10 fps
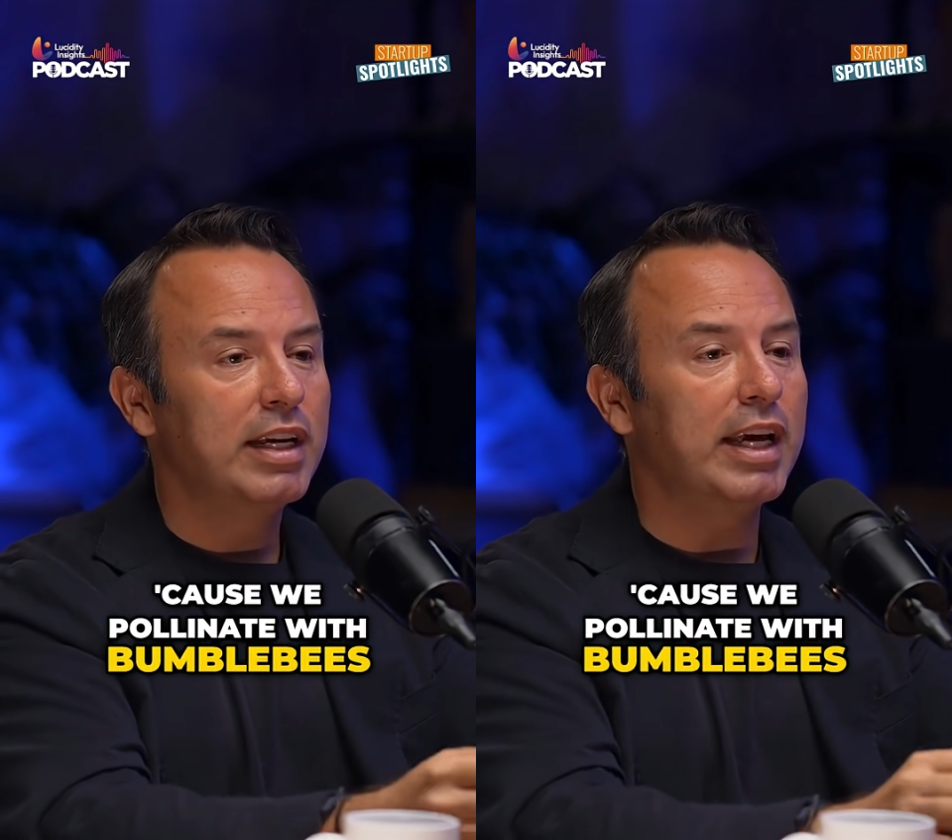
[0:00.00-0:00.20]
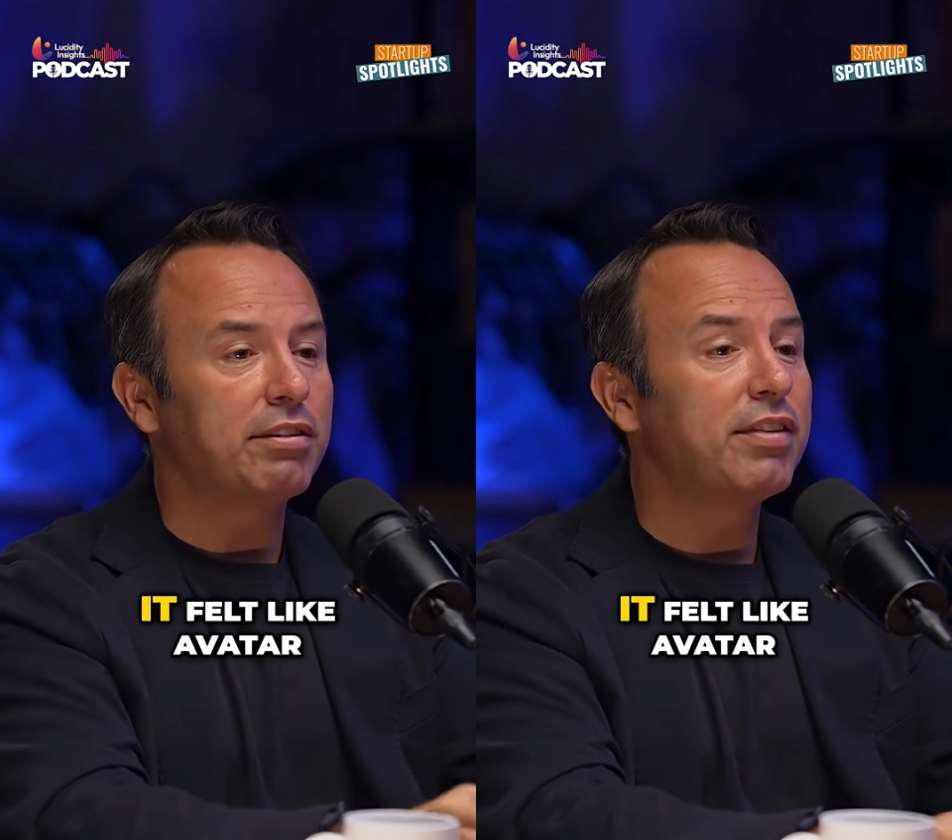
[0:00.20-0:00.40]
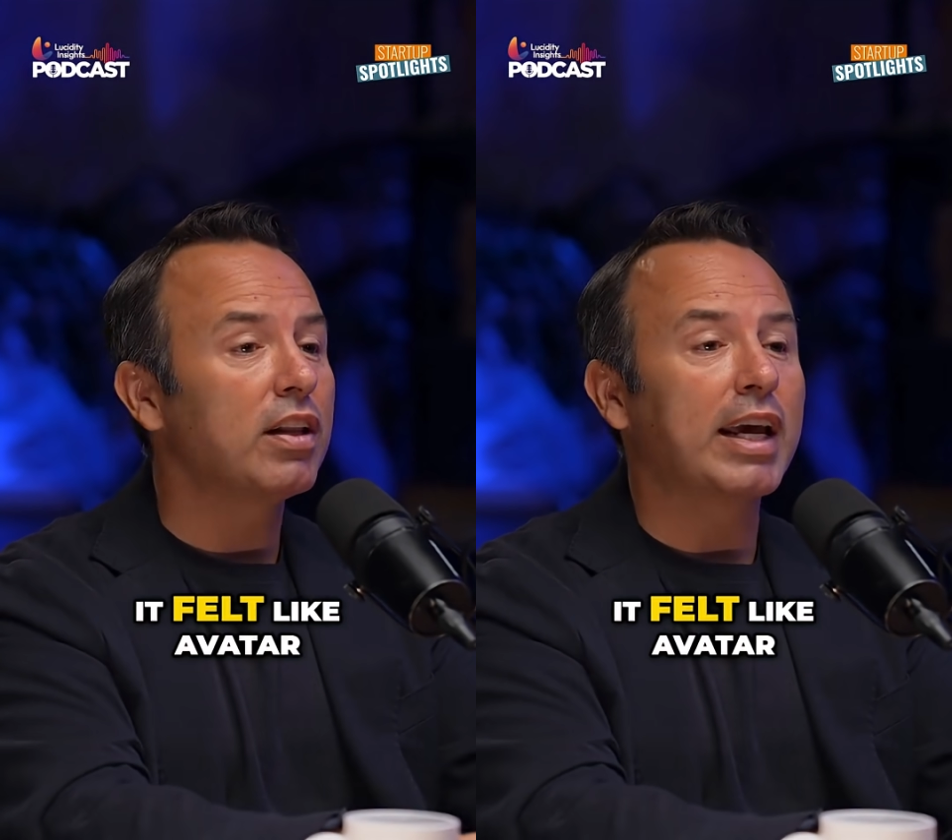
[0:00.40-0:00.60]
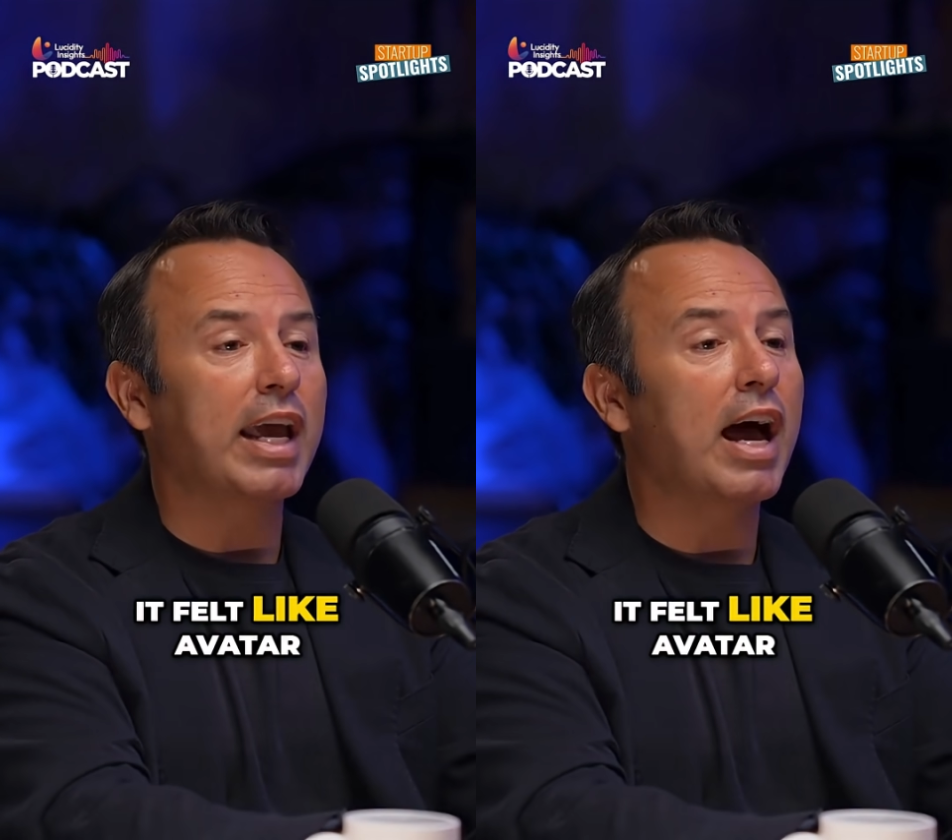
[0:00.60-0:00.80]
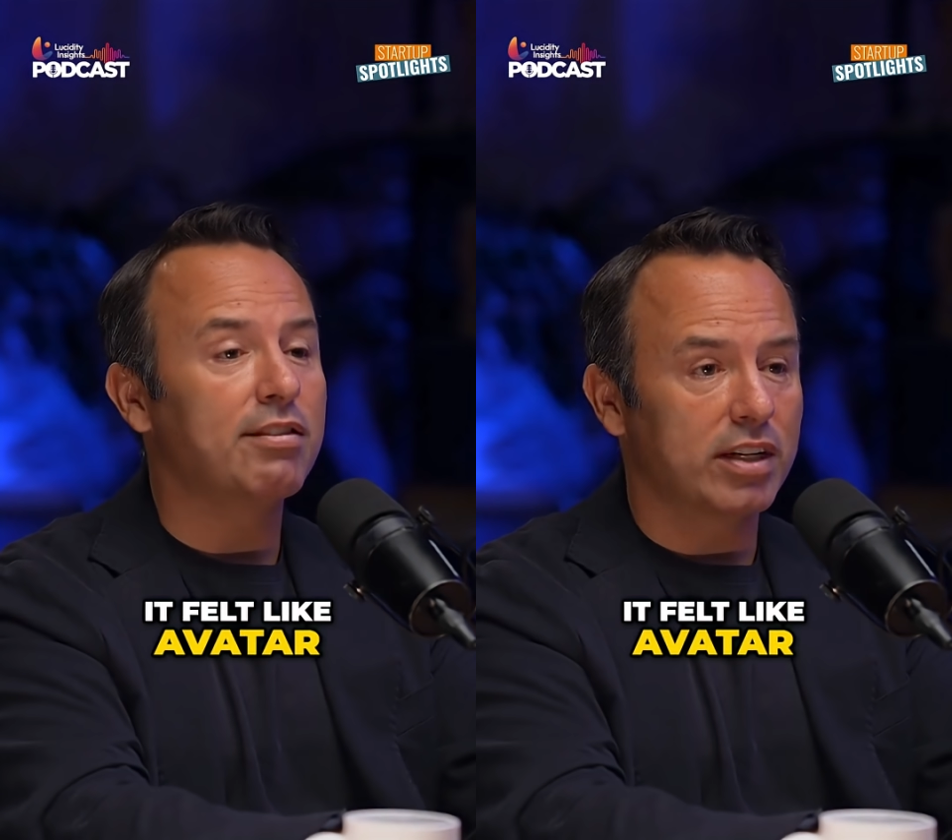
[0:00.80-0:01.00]
It felt
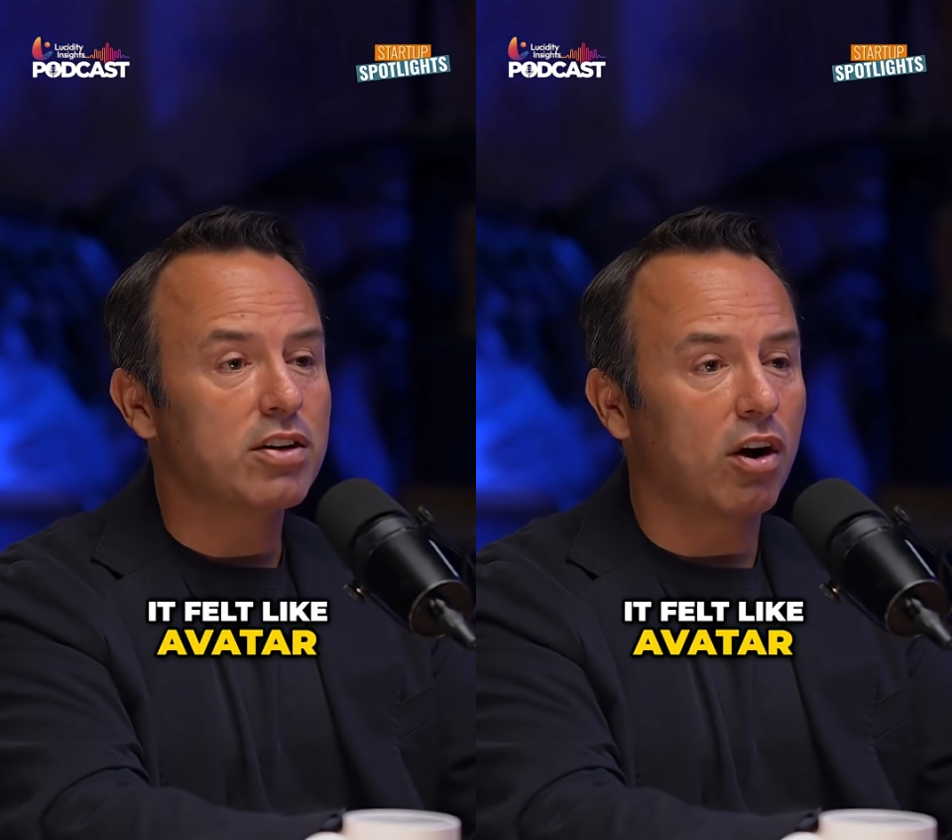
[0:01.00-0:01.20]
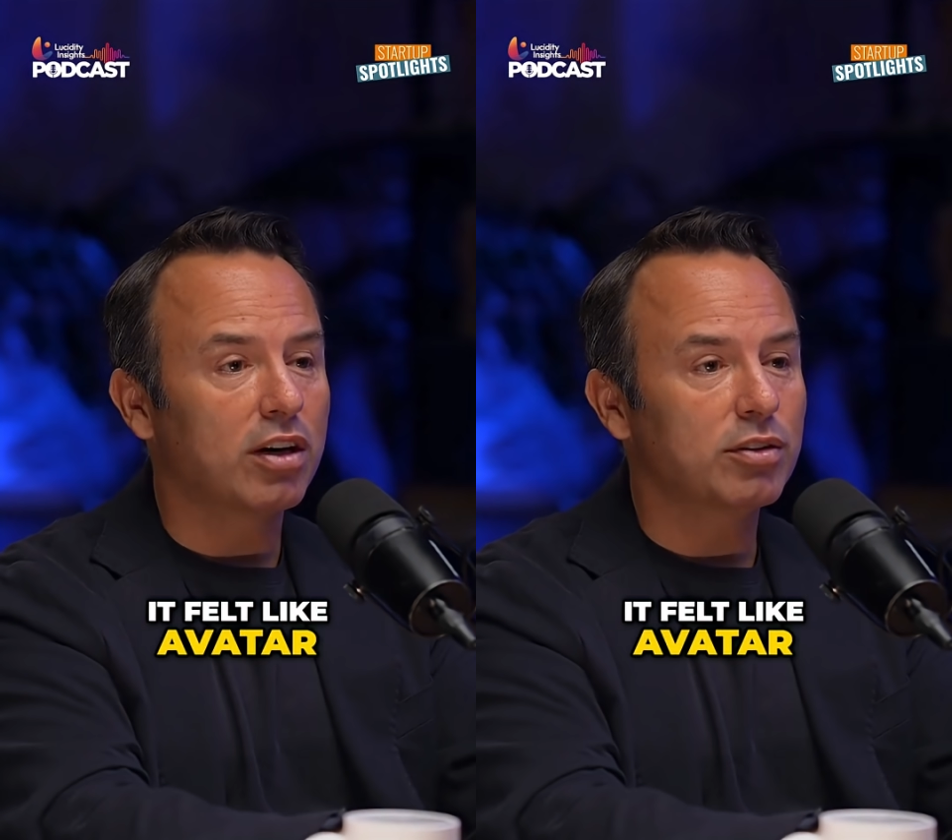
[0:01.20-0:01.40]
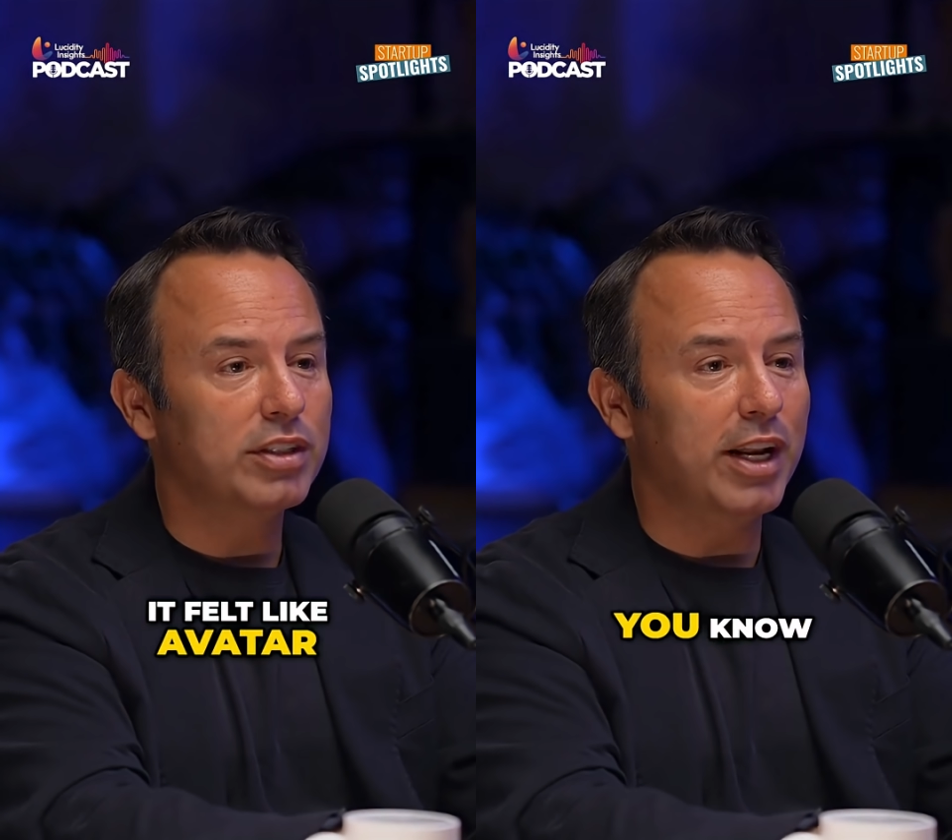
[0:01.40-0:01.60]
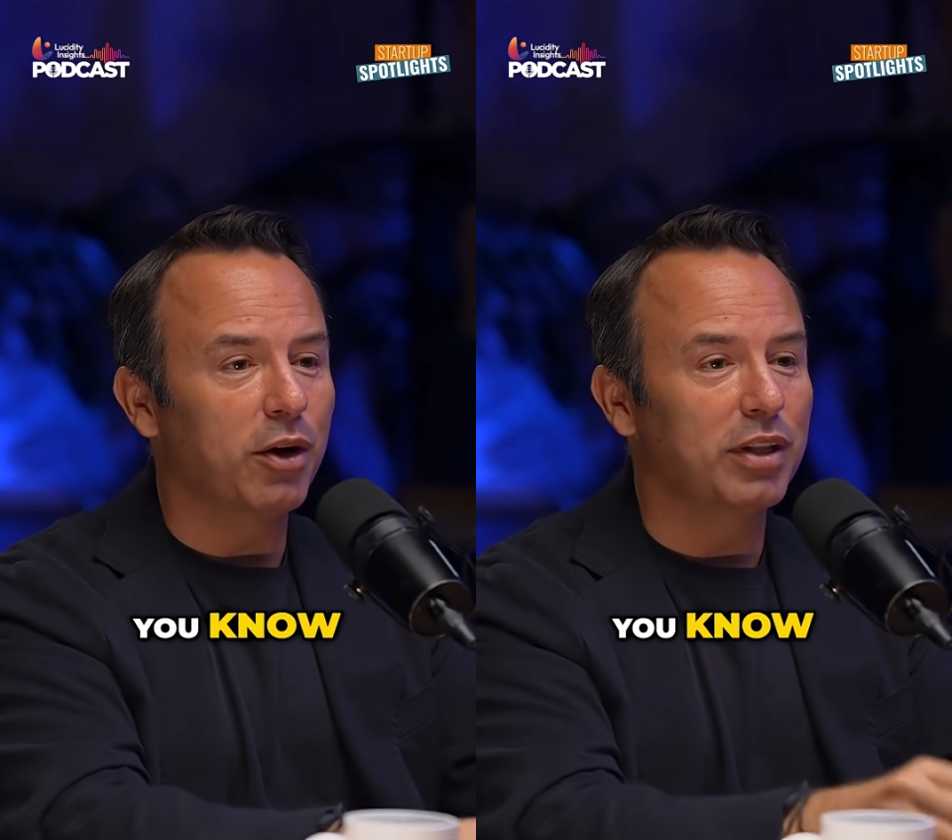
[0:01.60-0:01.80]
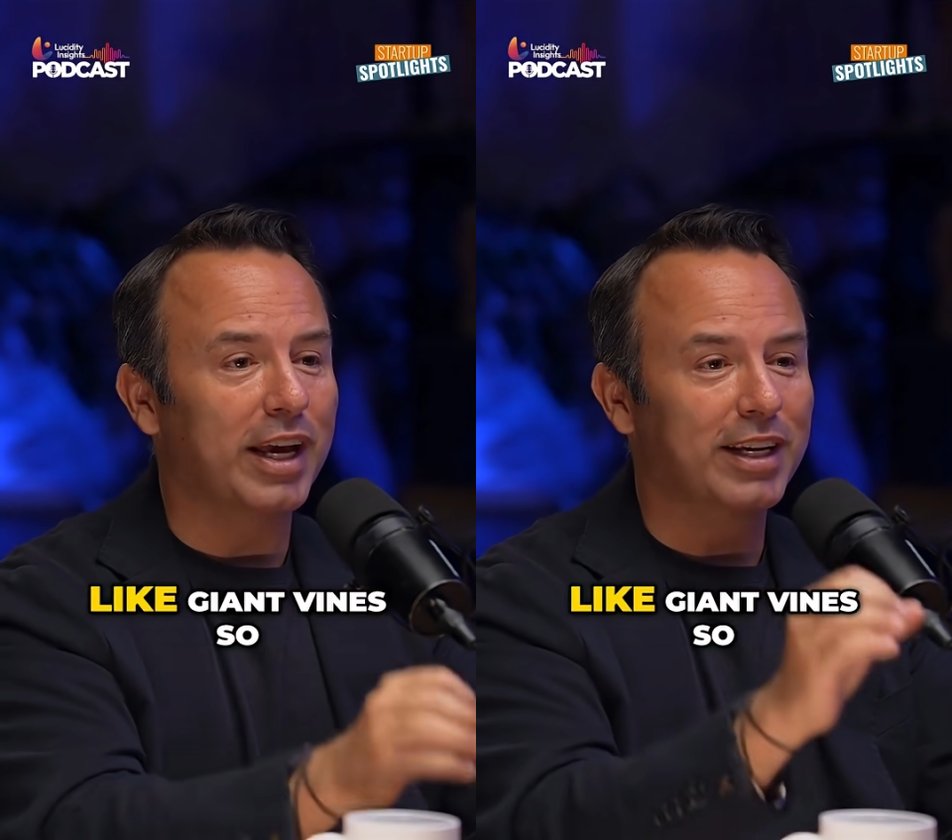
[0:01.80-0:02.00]
like Avatar, you
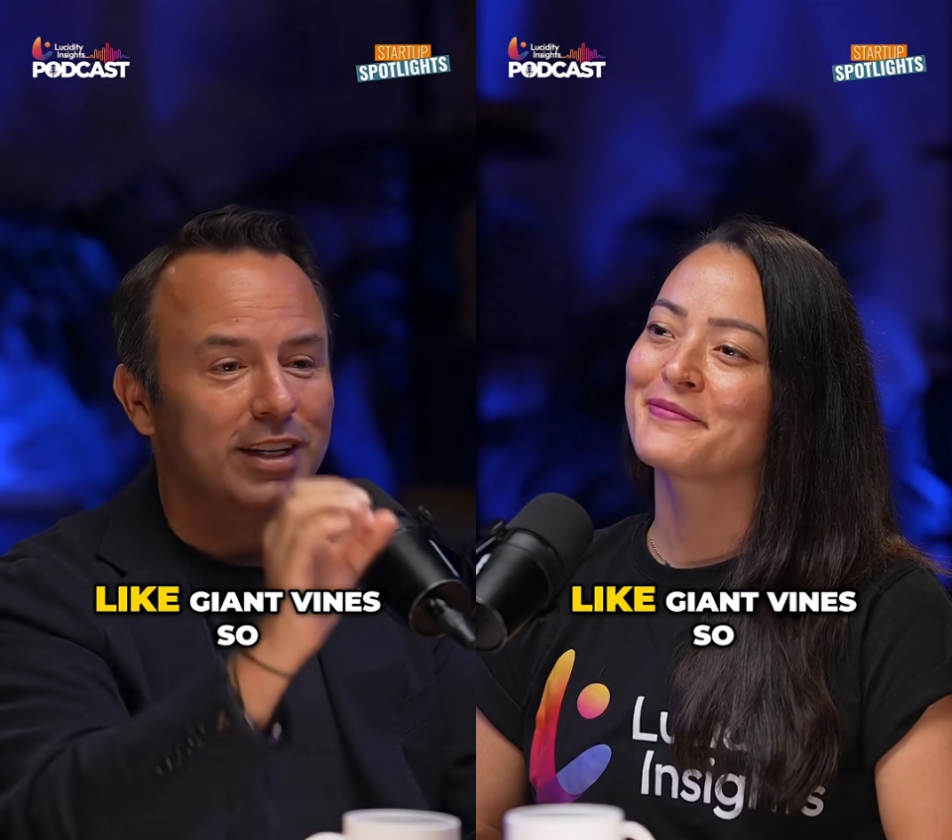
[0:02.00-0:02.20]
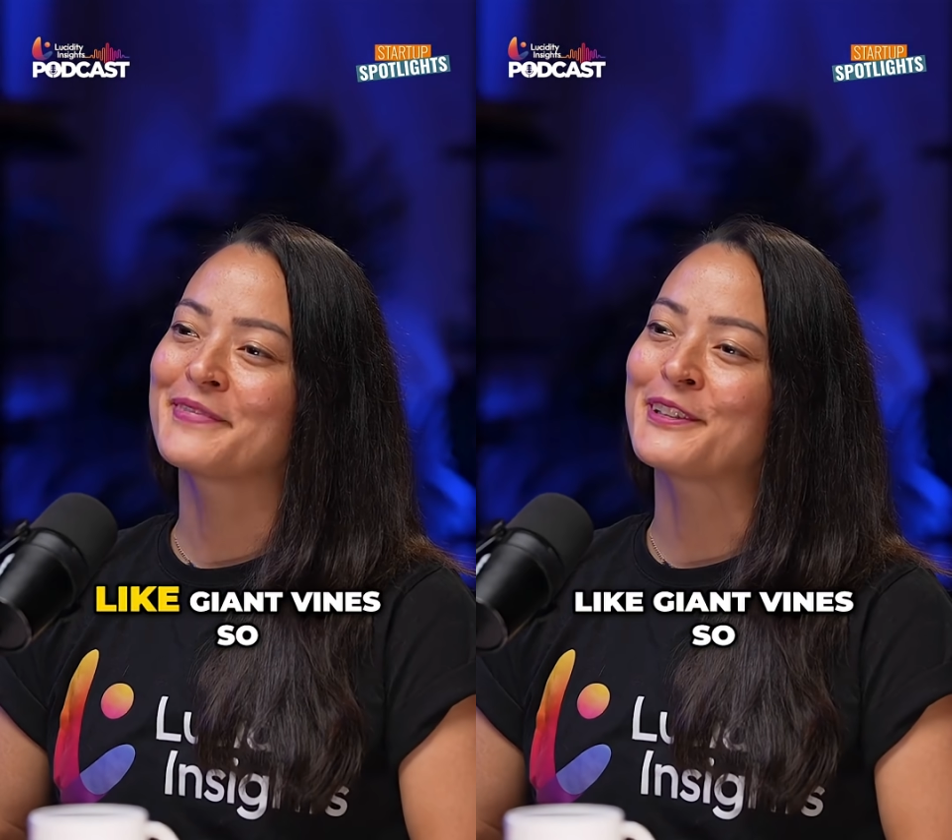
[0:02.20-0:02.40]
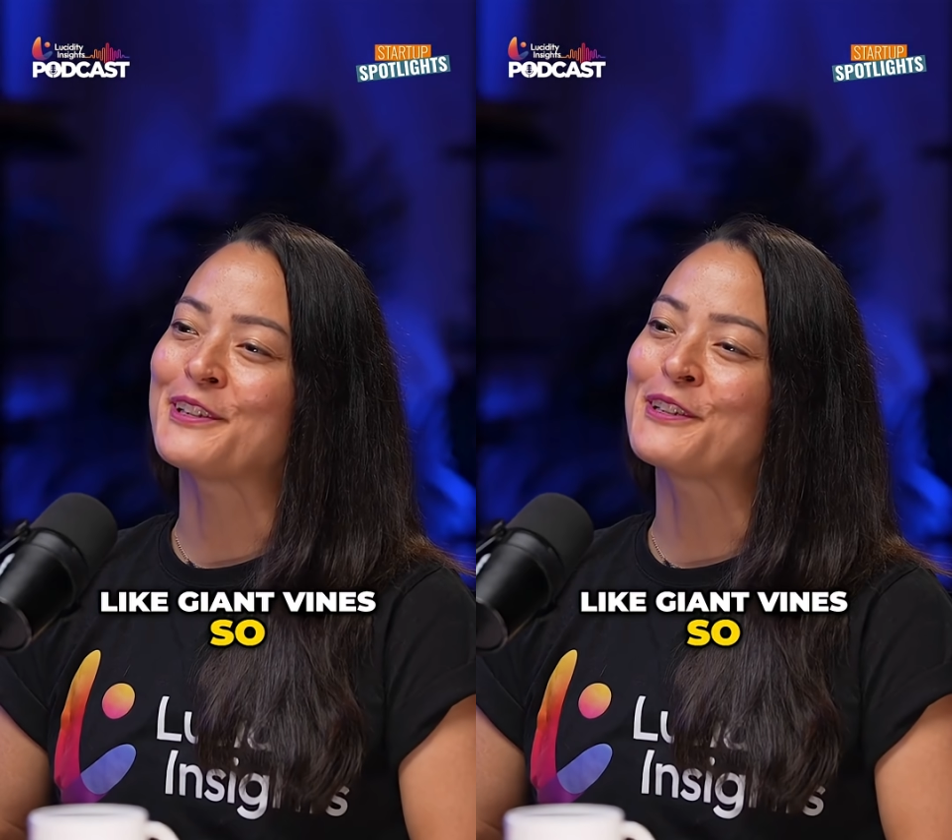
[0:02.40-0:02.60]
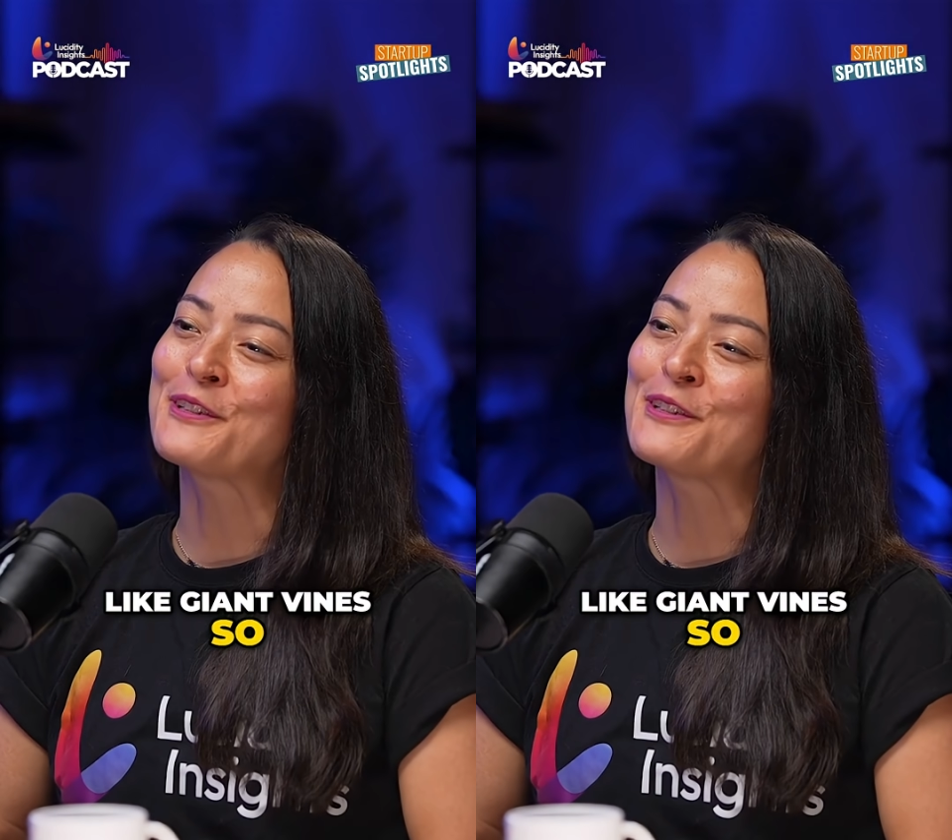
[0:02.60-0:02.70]
know, like giant vines.